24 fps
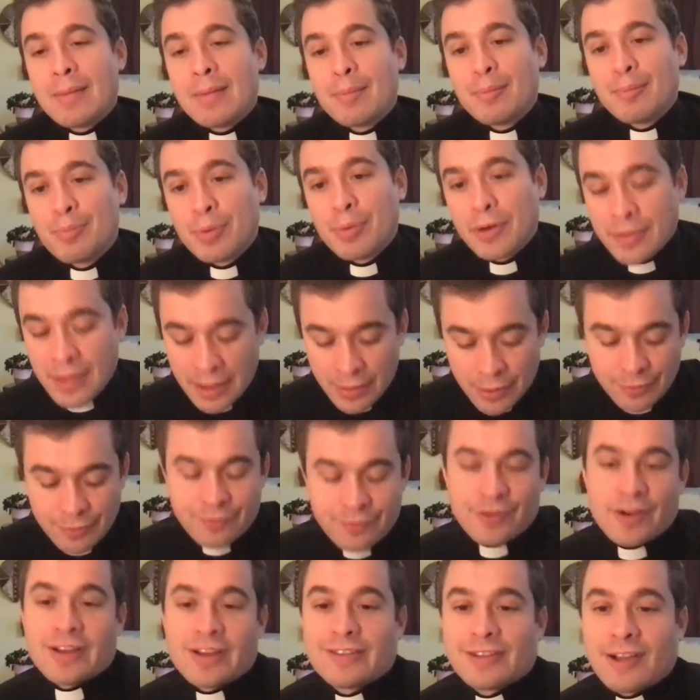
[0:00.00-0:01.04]
But then the
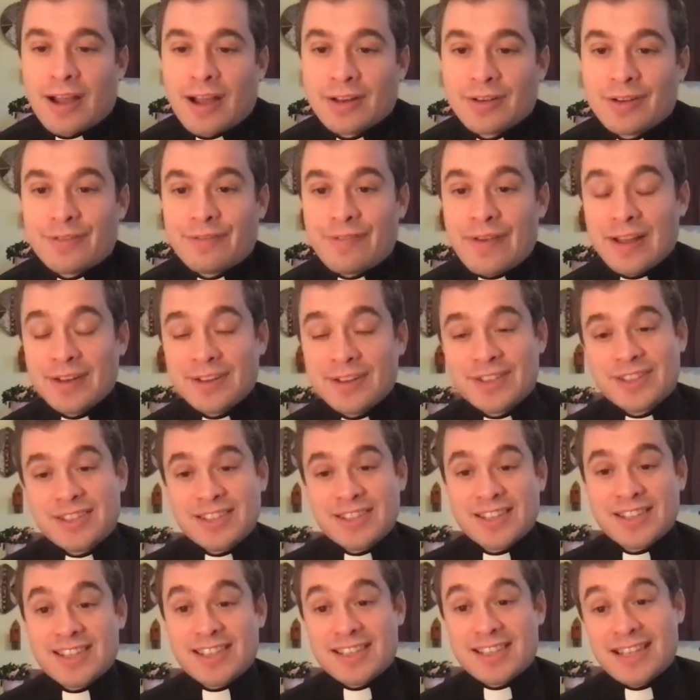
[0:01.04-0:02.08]
first line of defense
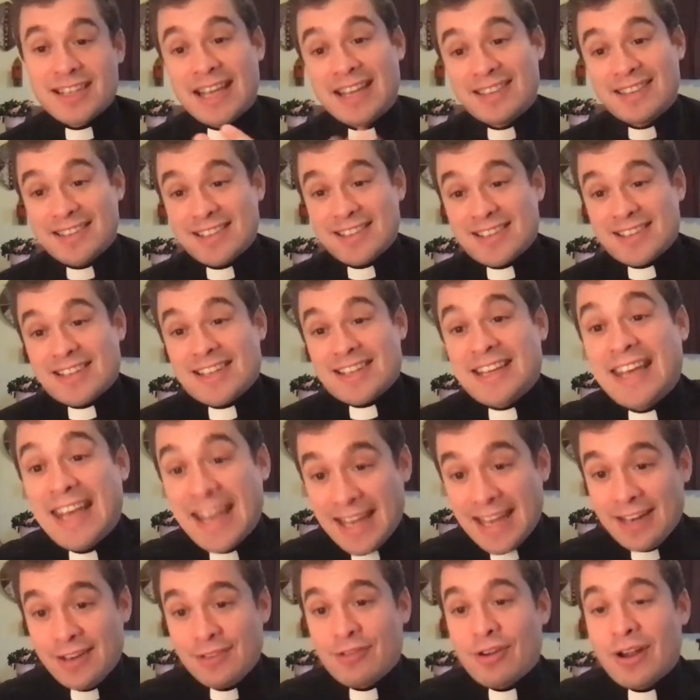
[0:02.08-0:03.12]
is the
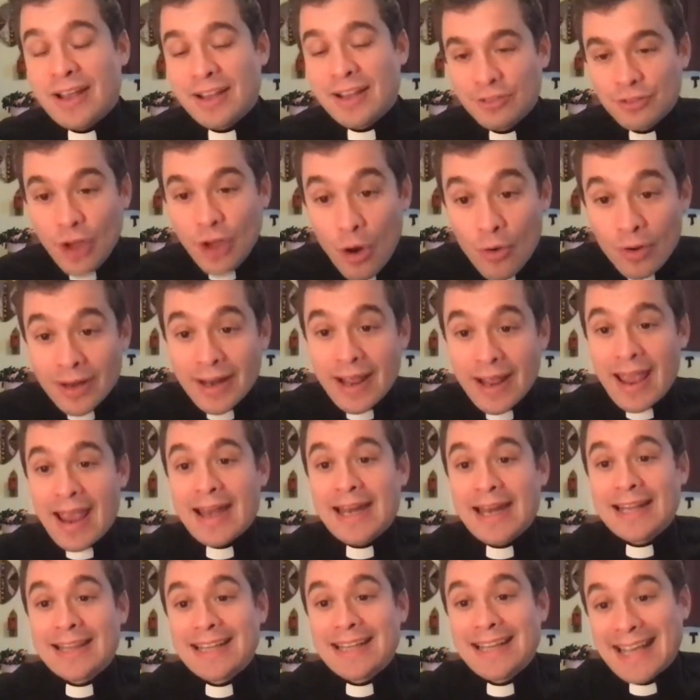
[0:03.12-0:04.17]
skin, right? Don't let
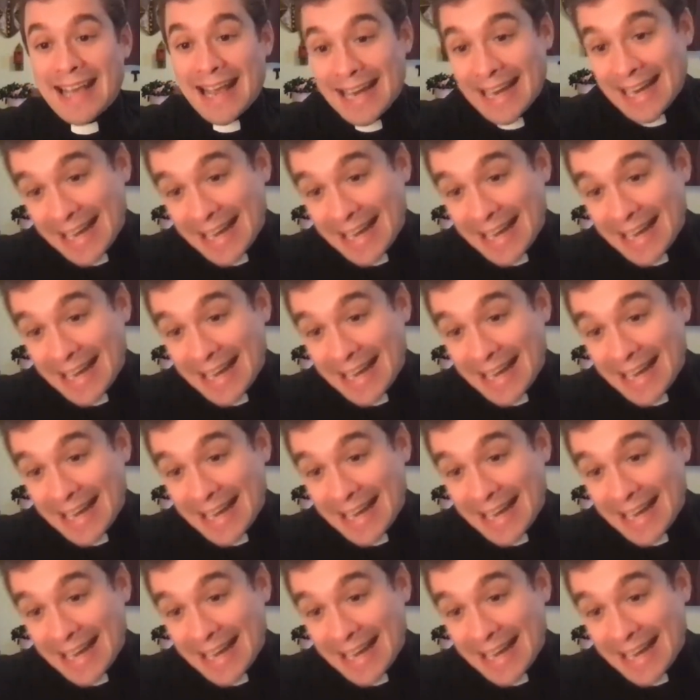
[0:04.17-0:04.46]
anything get